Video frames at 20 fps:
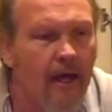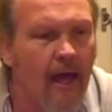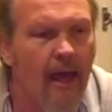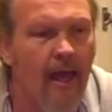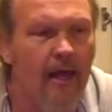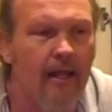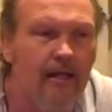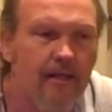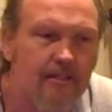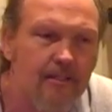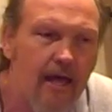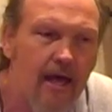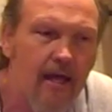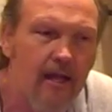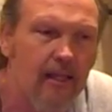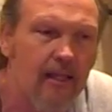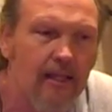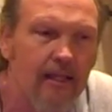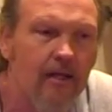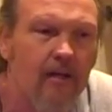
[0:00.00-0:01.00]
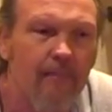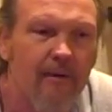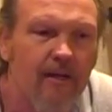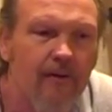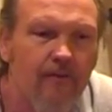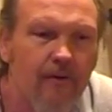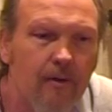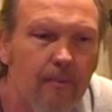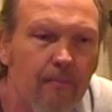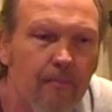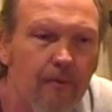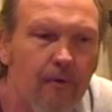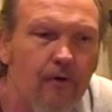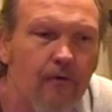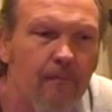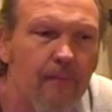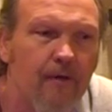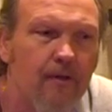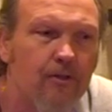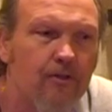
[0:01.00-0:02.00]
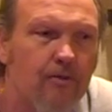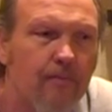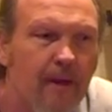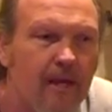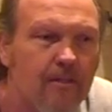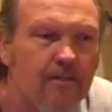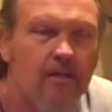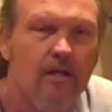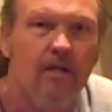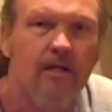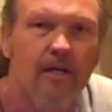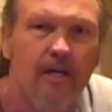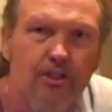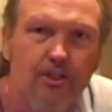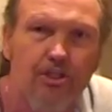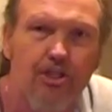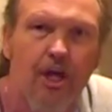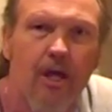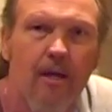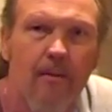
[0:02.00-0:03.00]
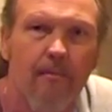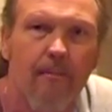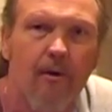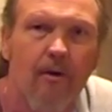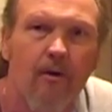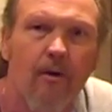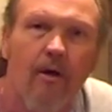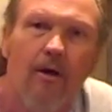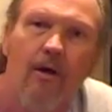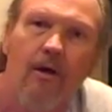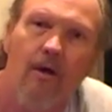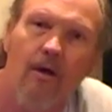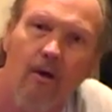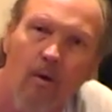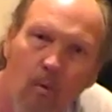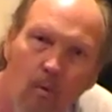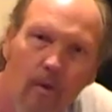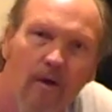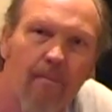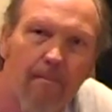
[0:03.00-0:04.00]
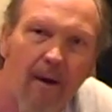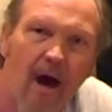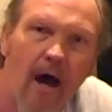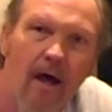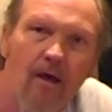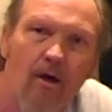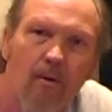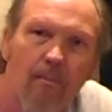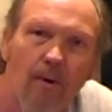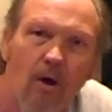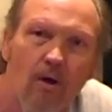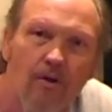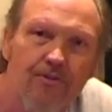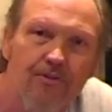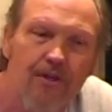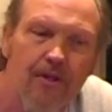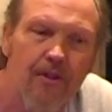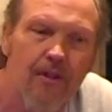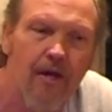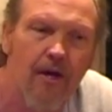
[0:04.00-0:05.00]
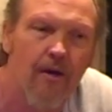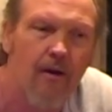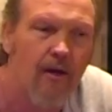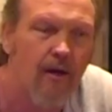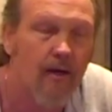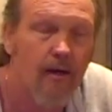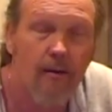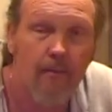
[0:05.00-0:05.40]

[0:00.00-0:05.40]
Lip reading: and it's had a little bit of an improvement to basically a chamber with bioballs in there,